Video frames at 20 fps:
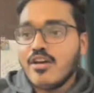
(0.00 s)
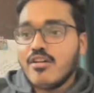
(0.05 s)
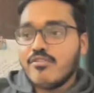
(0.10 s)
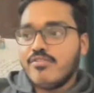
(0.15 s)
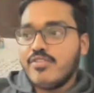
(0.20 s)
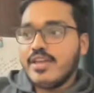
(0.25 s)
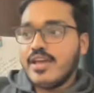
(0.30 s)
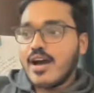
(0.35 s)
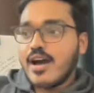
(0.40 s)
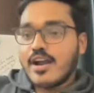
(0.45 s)

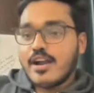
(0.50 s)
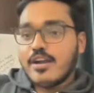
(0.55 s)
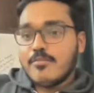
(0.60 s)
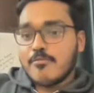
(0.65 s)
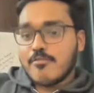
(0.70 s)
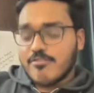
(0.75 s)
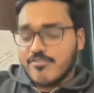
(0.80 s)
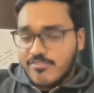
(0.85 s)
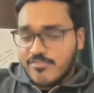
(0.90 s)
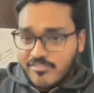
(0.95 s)
We are
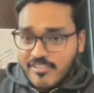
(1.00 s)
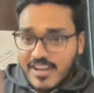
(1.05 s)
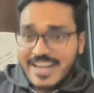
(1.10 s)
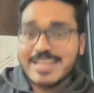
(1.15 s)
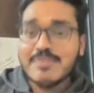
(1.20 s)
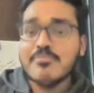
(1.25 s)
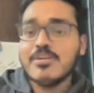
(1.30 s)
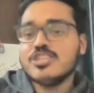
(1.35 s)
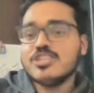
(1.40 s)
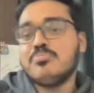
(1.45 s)
very
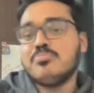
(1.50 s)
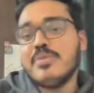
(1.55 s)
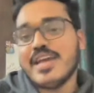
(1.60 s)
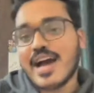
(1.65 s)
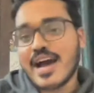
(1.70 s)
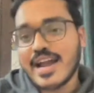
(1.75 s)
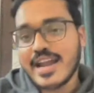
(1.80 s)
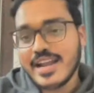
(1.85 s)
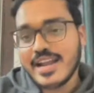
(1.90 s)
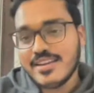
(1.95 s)
much
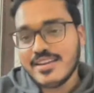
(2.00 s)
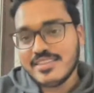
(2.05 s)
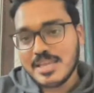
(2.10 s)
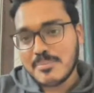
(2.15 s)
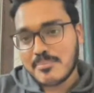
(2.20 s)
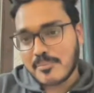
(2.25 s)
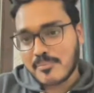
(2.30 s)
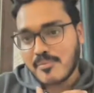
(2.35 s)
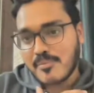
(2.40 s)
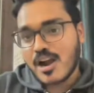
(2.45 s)
behind the
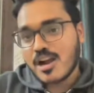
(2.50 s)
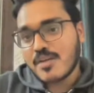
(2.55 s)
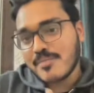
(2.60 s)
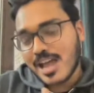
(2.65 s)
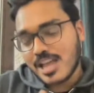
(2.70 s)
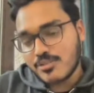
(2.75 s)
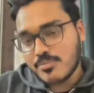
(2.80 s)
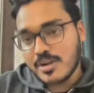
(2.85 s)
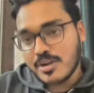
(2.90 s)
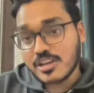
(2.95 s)
product
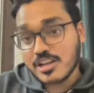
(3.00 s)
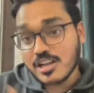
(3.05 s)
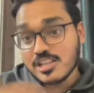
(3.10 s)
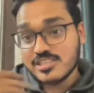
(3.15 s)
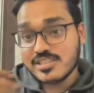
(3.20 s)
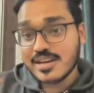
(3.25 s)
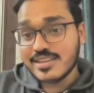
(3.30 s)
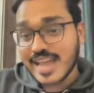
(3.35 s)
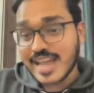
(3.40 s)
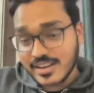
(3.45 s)
management
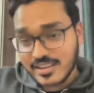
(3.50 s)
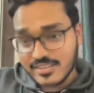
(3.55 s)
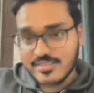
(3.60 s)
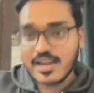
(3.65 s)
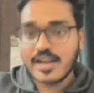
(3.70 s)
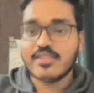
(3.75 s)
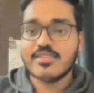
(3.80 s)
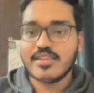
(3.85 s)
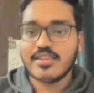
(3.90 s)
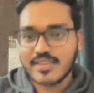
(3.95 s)
culture that is there
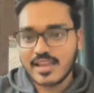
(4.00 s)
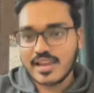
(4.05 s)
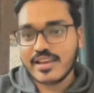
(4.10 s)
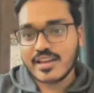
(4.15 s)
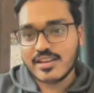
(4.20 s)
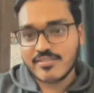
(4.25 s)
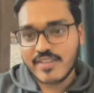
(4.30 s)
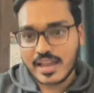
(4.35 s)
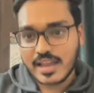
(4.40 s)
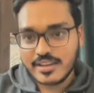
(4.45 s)
in the
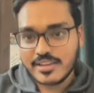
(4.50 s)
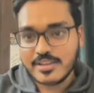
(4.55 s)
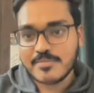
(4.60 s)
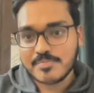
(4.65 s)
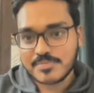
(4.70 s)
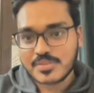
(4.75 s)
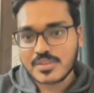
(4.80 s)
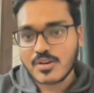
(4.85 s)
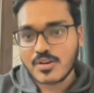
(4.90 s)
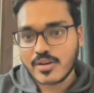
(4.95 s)
Silicon Valley.
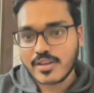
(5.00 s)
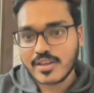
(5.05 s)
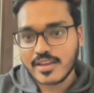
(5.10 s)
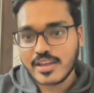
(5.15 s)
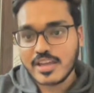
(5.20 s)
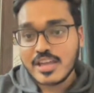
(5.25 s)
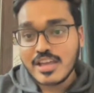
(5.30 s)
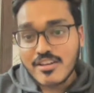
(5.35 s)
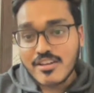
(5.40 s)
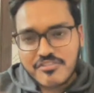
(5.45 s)
Okay,
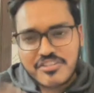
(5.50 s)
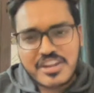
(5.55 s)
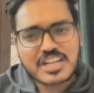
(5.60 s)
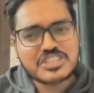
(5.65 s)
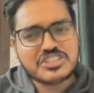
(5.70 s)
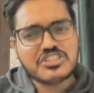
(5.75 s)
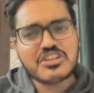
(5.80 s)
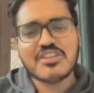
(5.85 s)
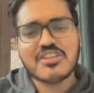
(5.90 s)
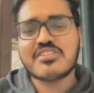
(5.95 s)
we are
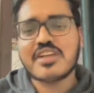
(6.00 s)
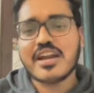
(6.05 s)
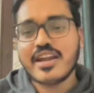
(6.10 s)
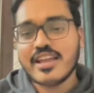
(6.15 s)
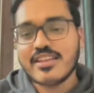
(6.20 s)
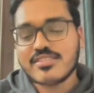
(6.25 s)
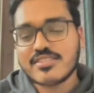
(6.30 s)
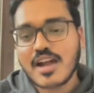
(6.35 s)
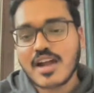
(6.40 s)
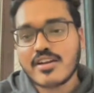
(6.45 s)
just getting
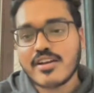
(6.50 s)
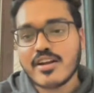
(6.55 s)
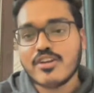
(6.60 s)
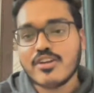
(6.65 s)
started.